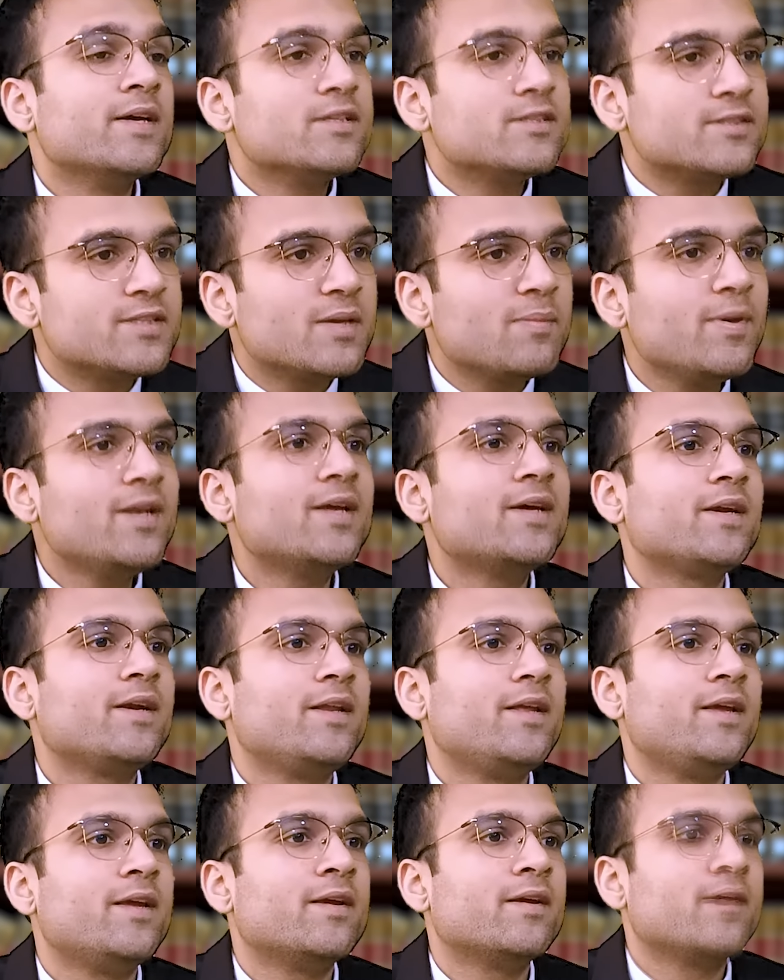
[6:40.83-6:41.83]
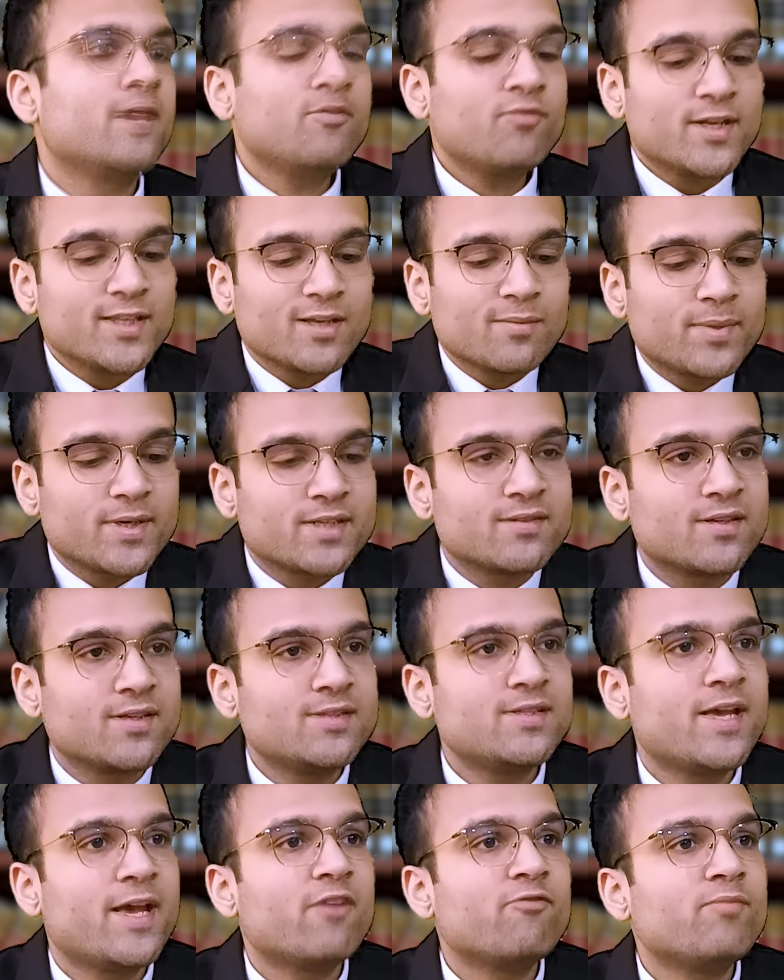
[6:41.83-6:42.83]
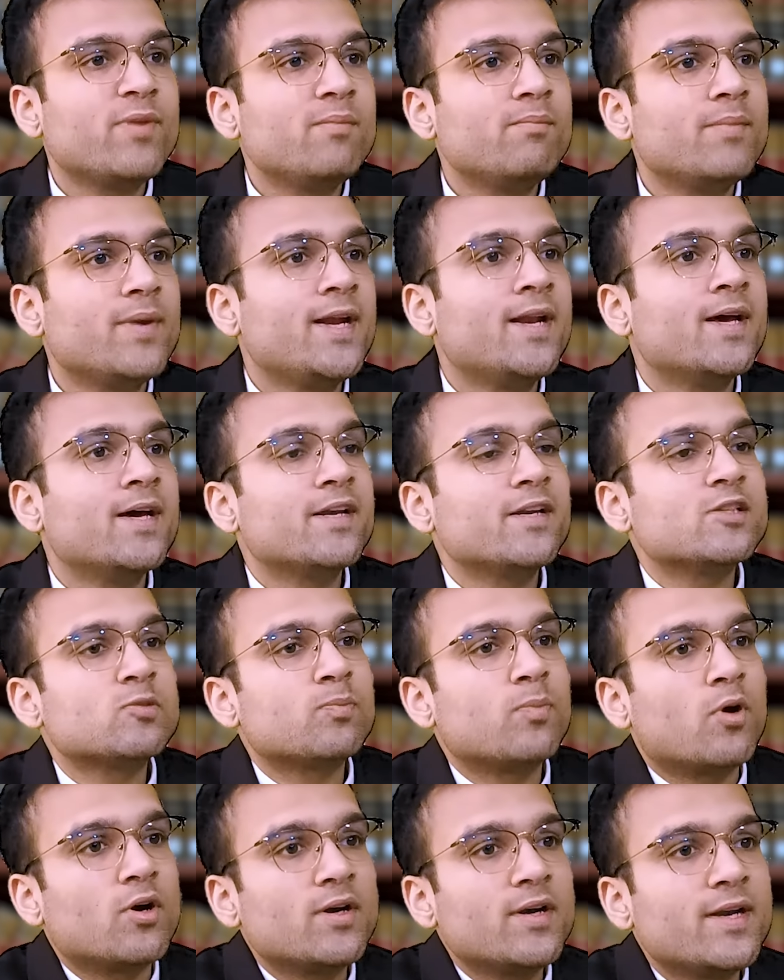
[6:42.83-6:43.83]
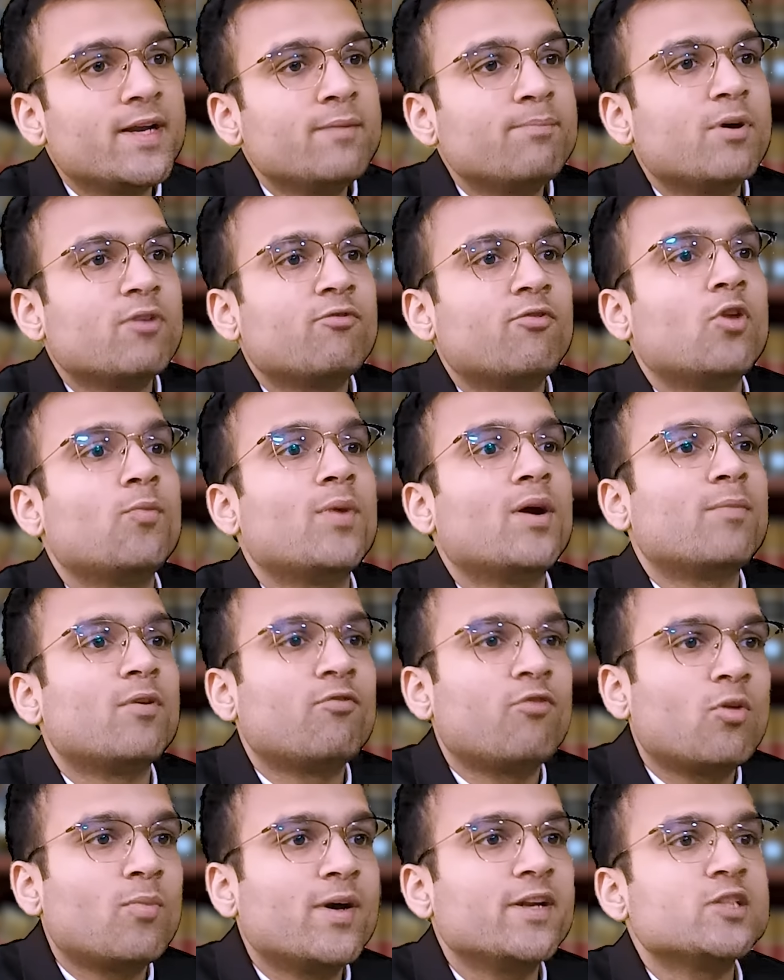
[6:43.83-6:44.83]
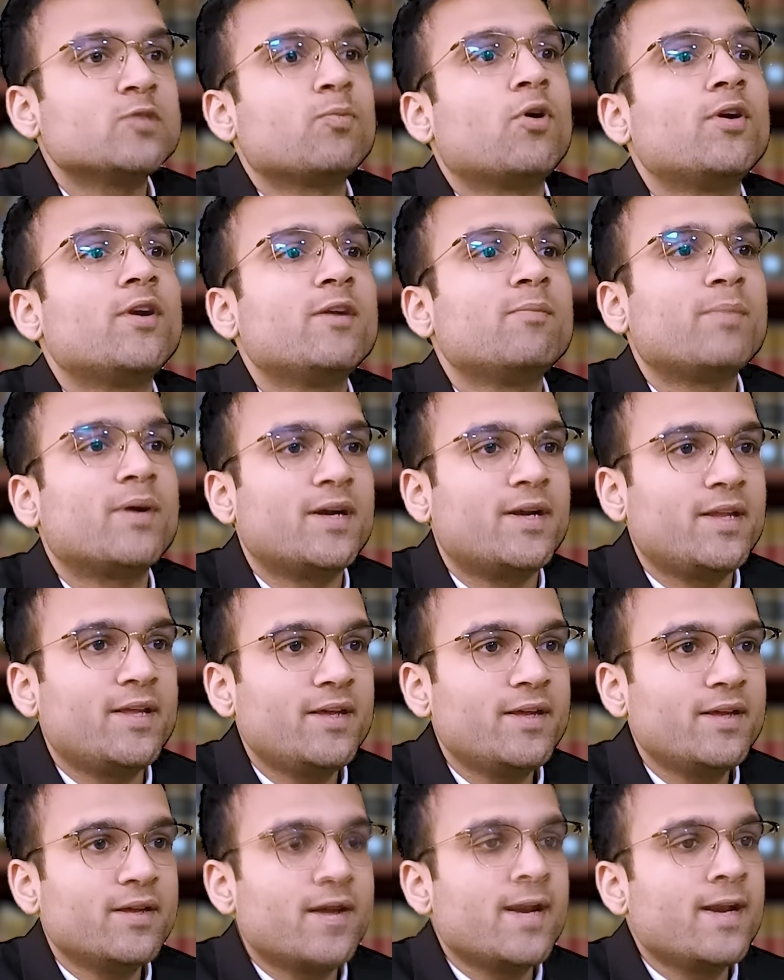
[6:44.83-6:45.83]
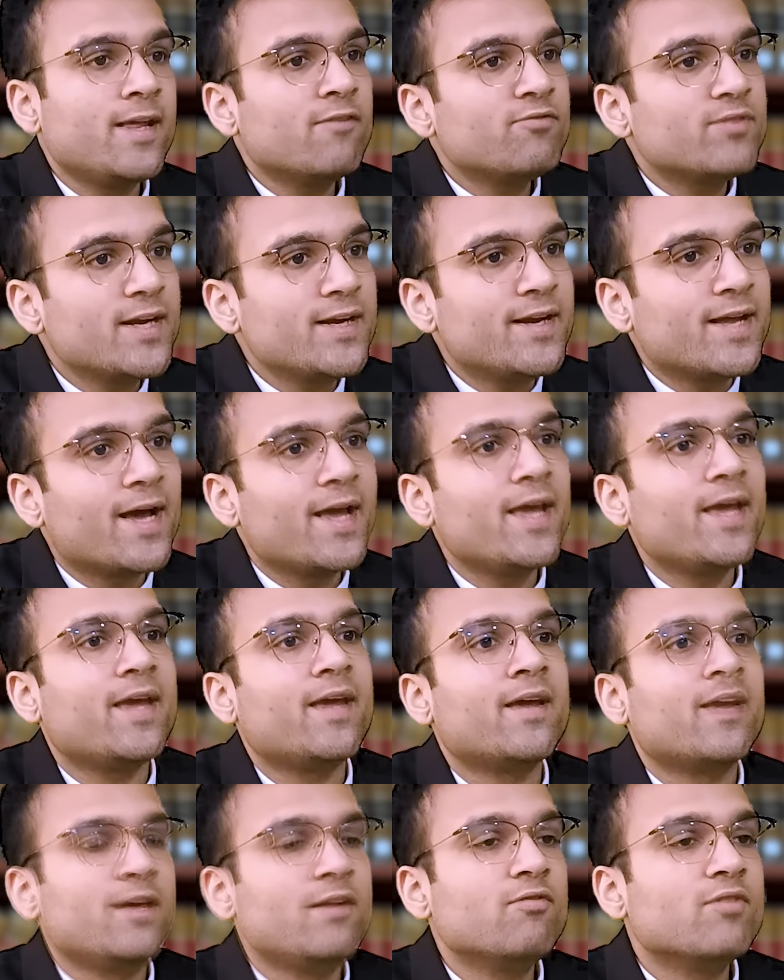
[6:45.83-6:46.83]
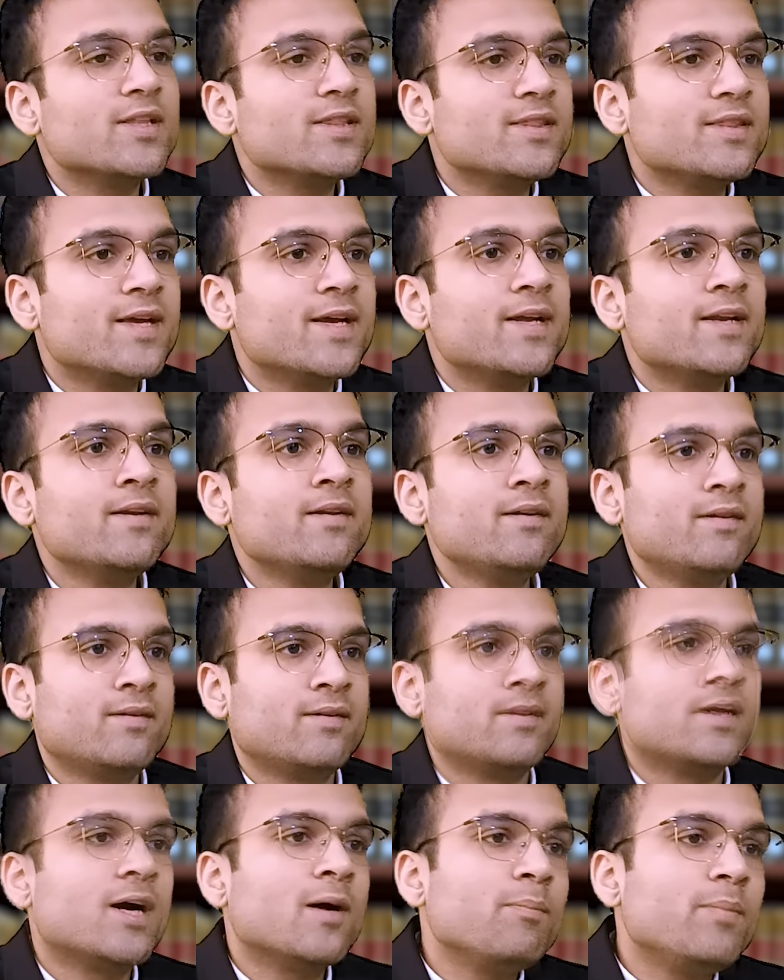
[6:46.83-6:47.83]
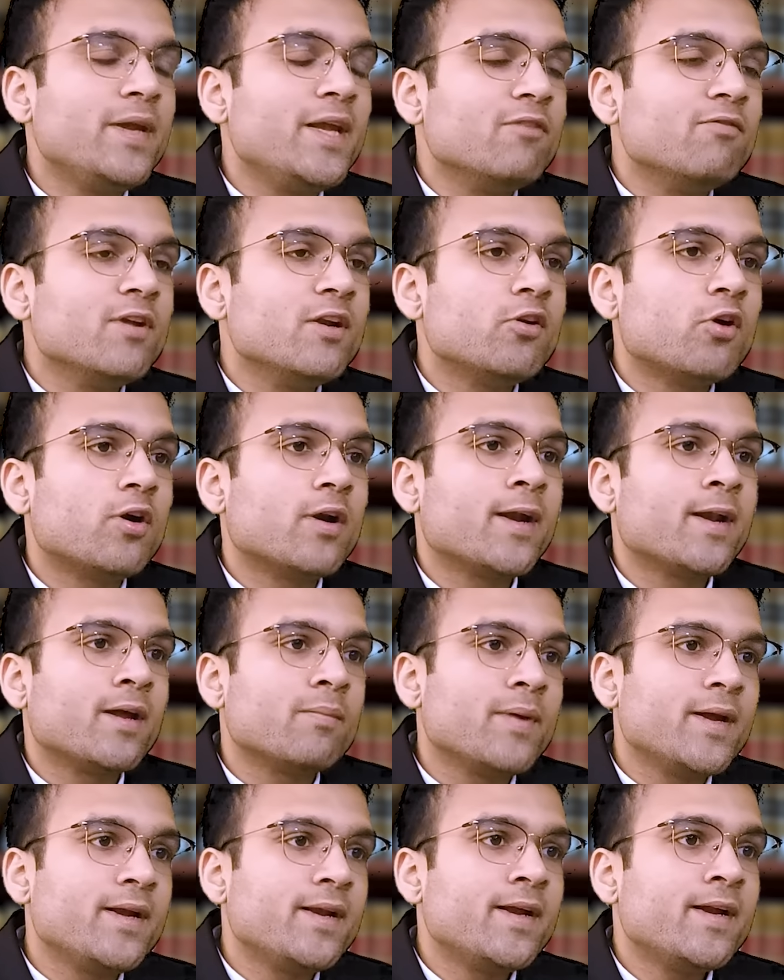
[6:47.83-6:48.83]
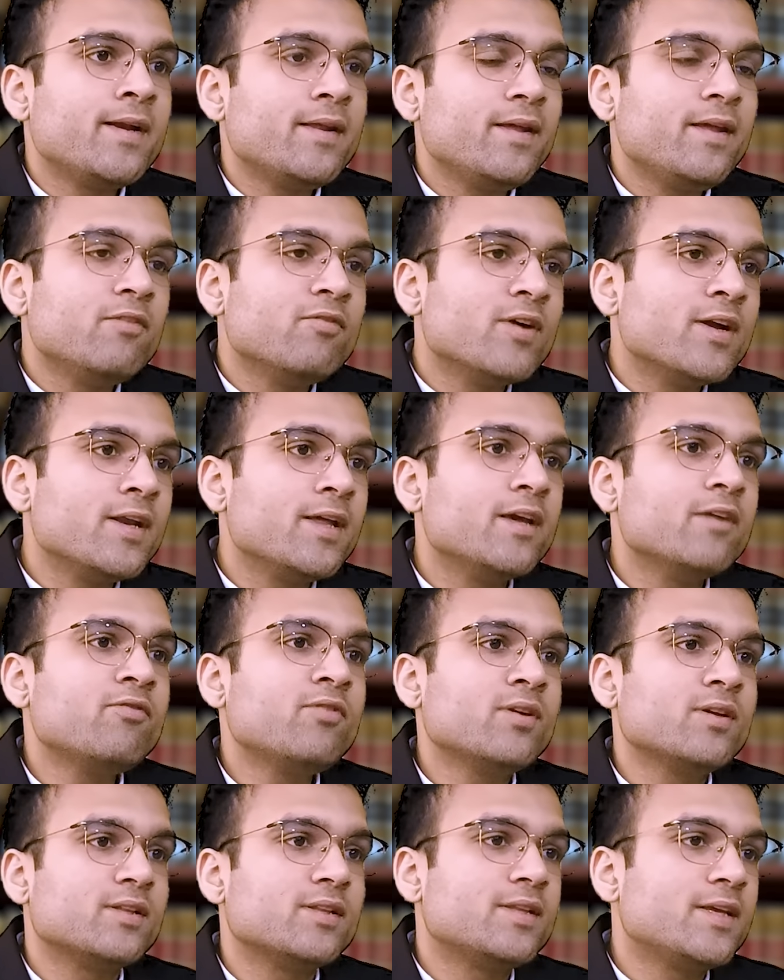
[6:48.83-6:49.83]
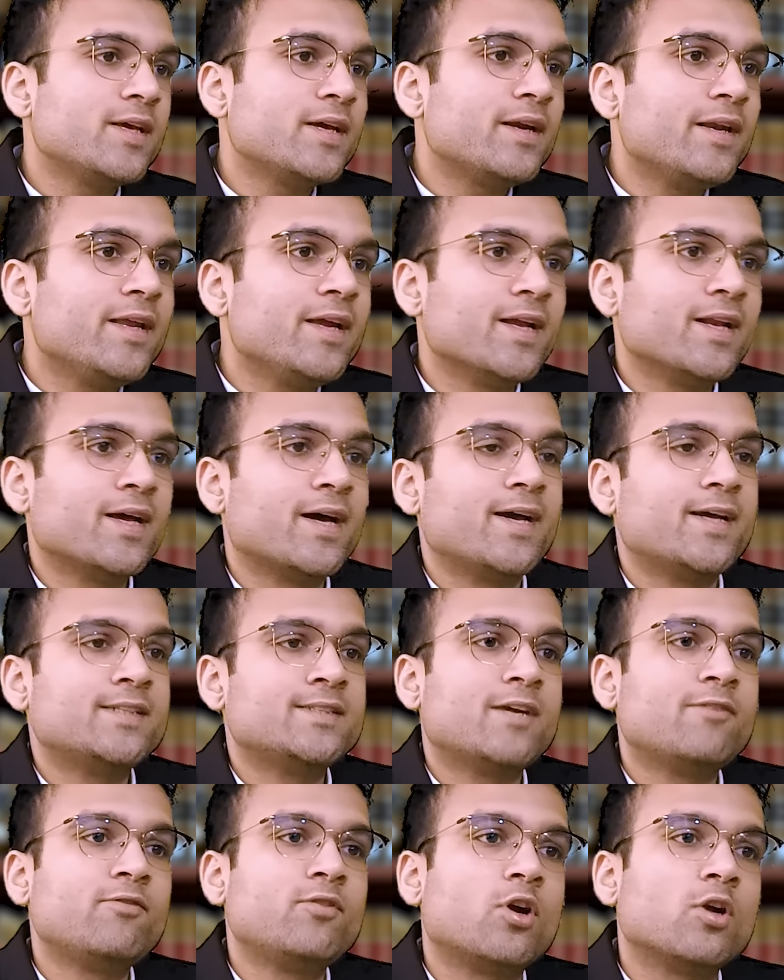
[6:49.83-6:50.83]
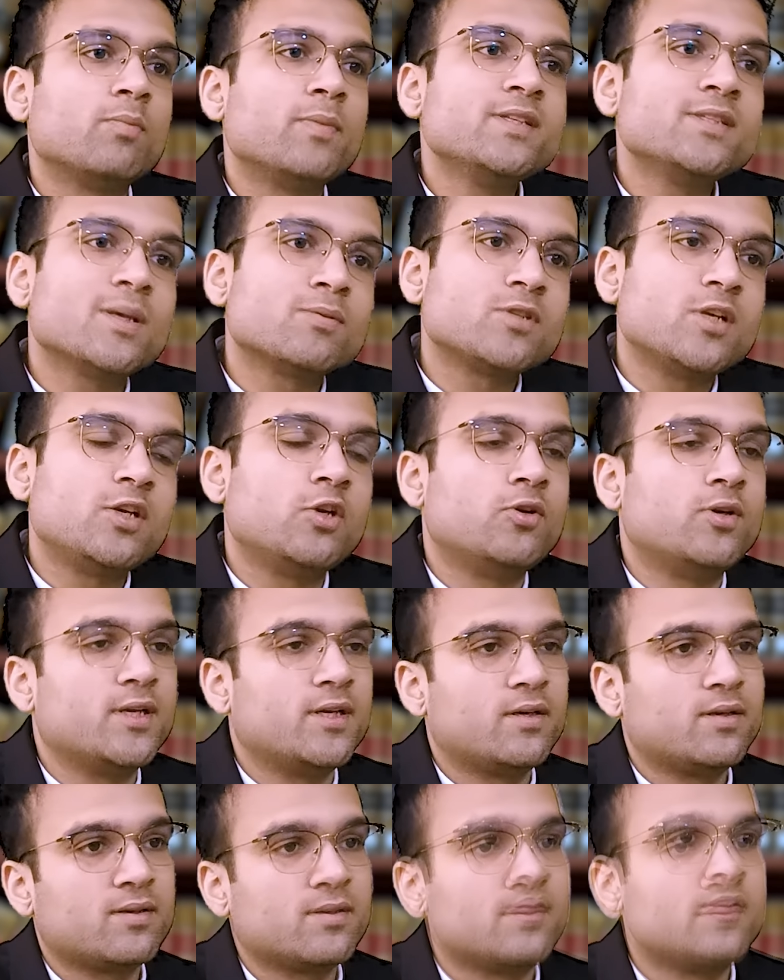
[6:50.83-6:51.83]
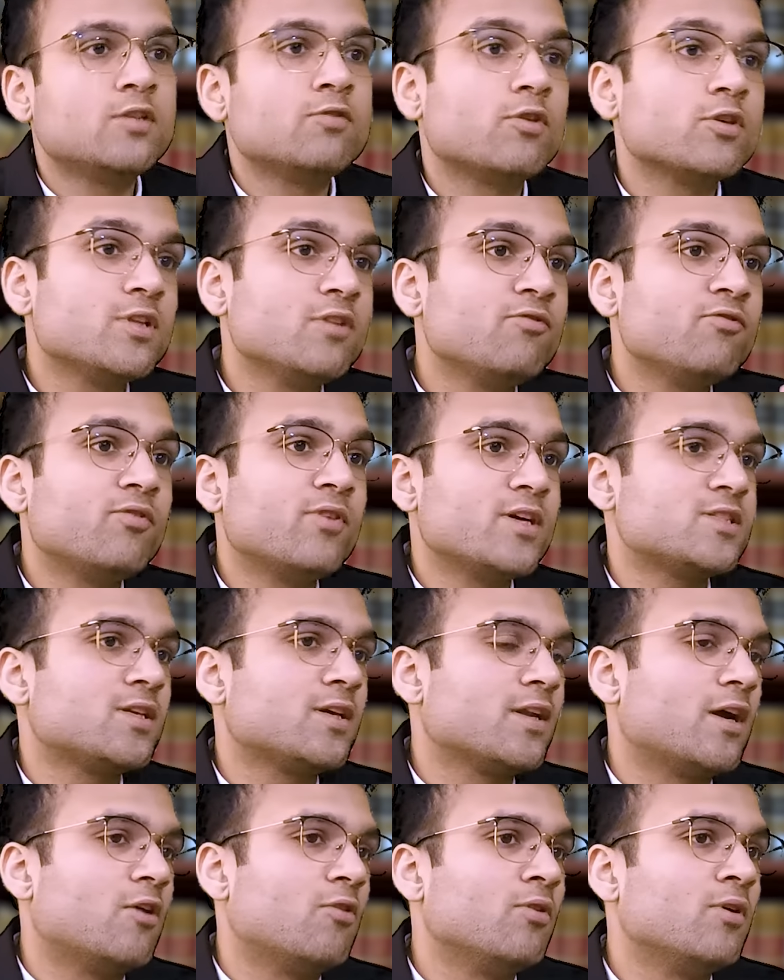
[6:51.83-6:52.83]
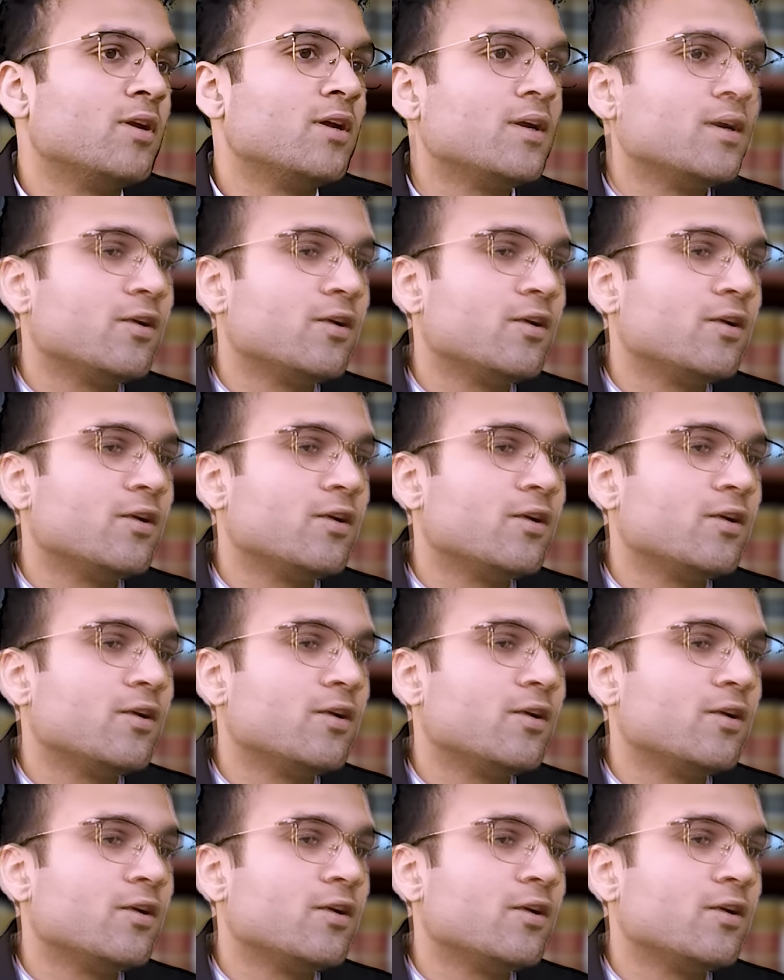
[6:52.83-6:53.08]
Similarly, if other persons have been made a performer respondent party, and if they die, even then the appeal will not get abated even if their legal hires have not been substituted. This was the first ground.